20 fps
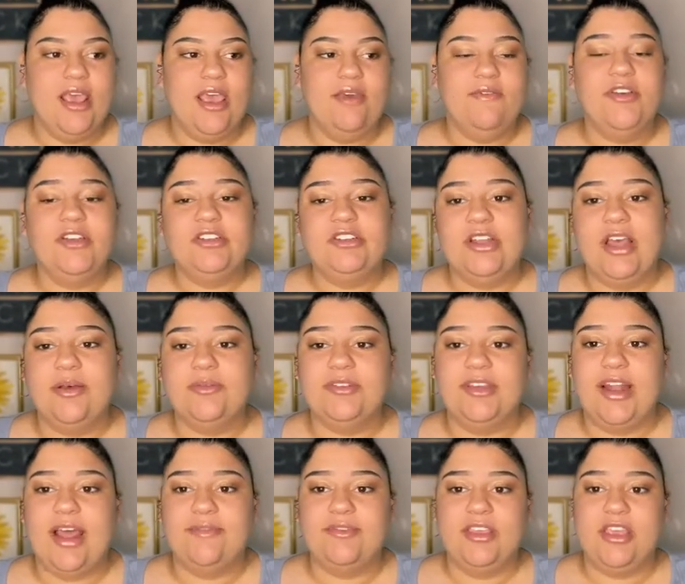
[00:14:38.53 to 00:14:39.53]
Eventually I was gonna
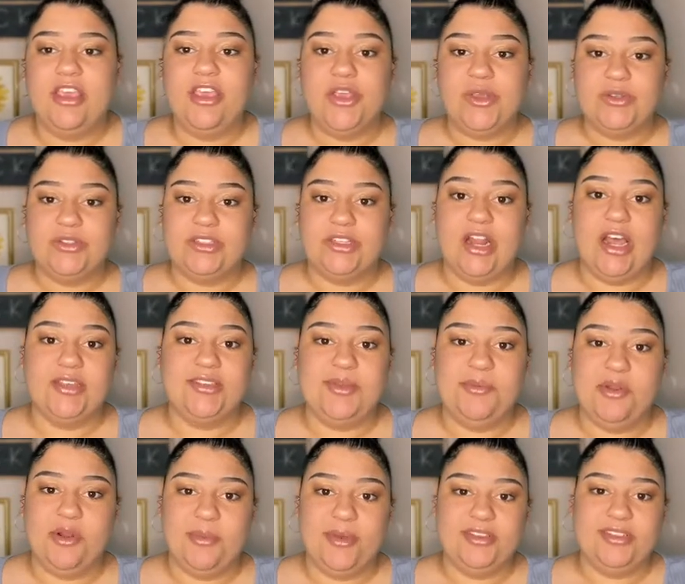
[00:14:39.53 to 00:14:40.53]
have to get used to not sleeping
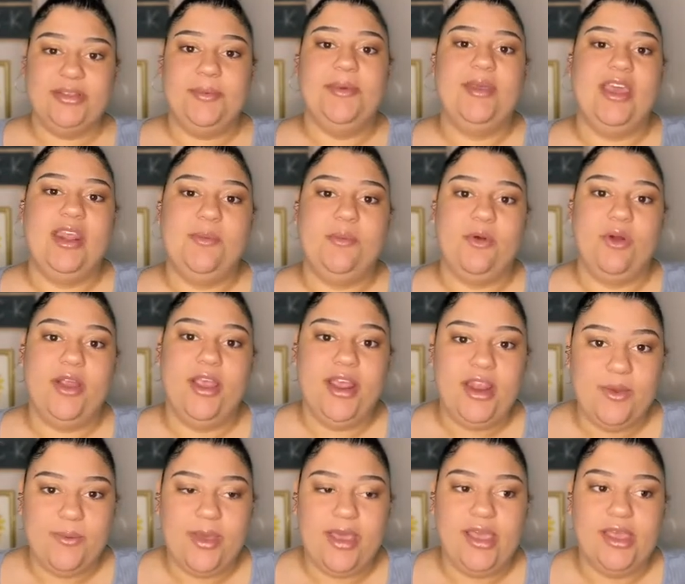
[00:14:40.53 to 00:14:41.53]
on my stomach anymore
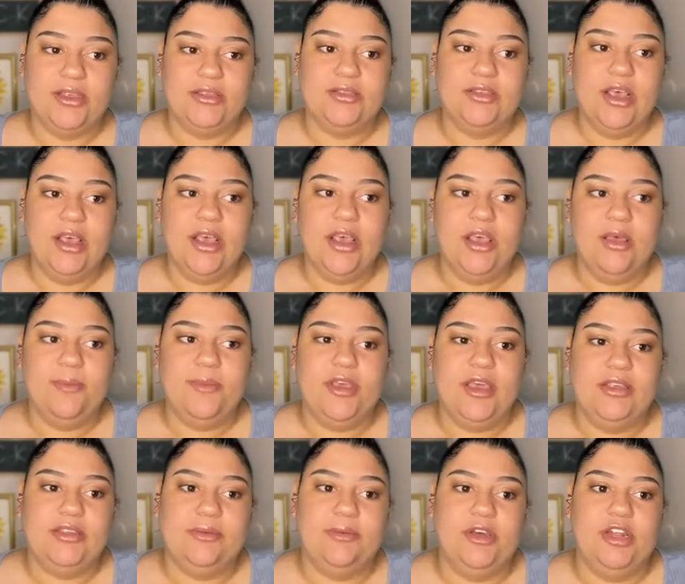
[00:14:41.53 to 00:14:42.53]
anyways,
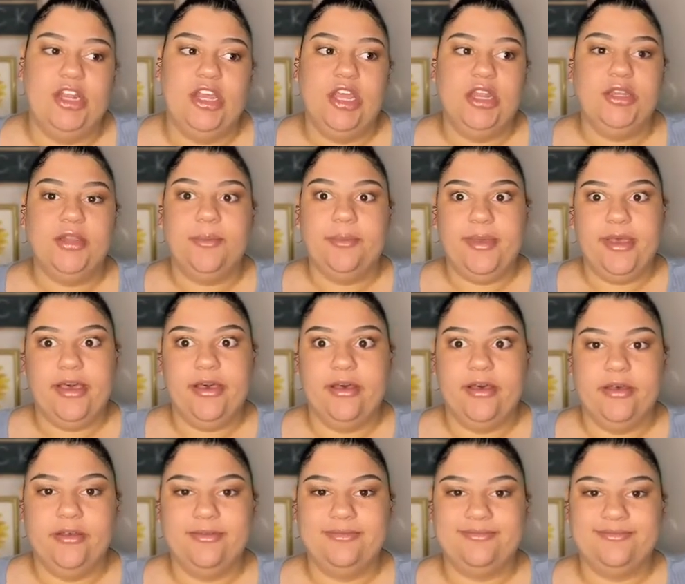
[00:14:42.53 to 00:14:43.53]
because I'm gonna get
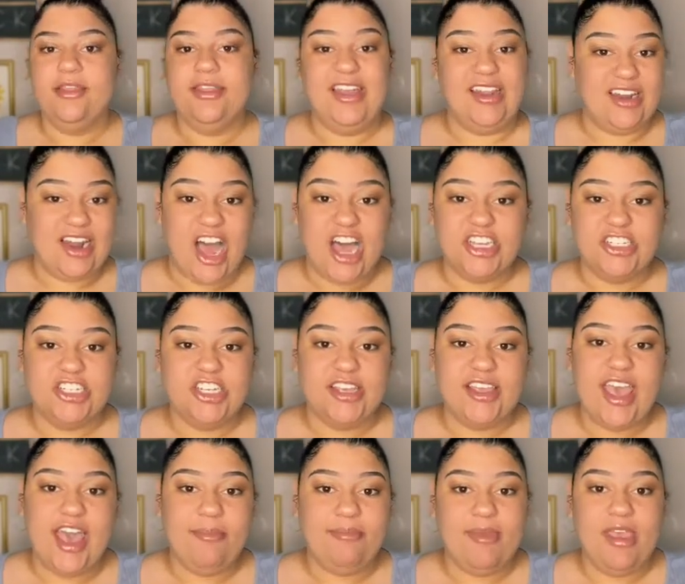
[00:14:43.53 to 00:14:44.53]
bigger. The nausea
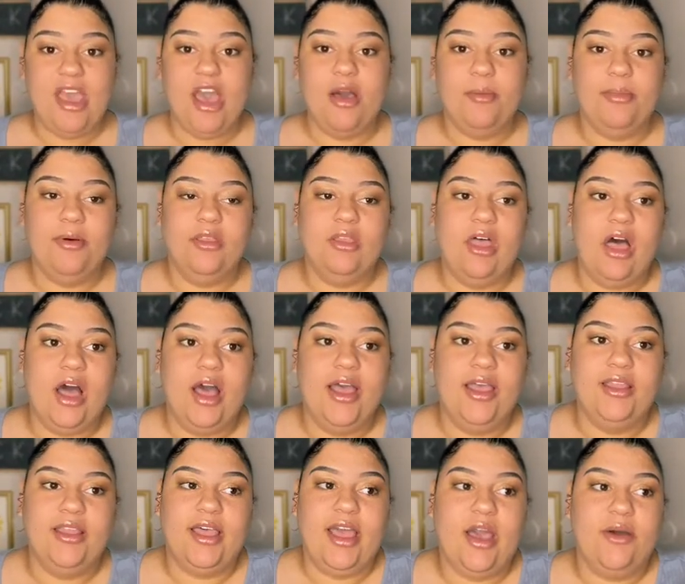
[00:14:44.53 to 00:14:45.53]
kept me up a
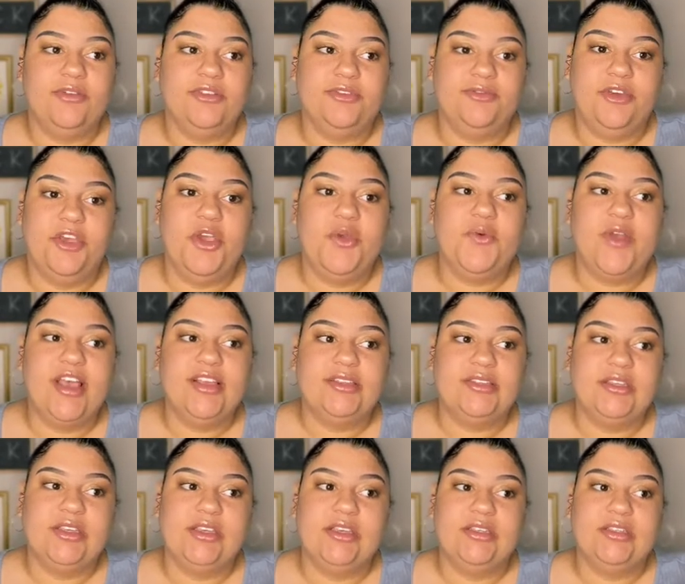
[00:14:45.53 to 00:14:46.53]
lot. Like I was very
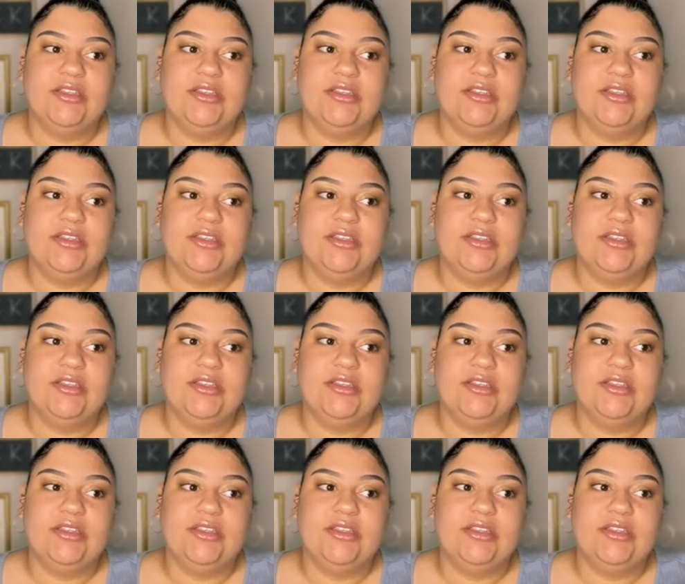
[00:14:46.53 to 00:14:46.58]
restless.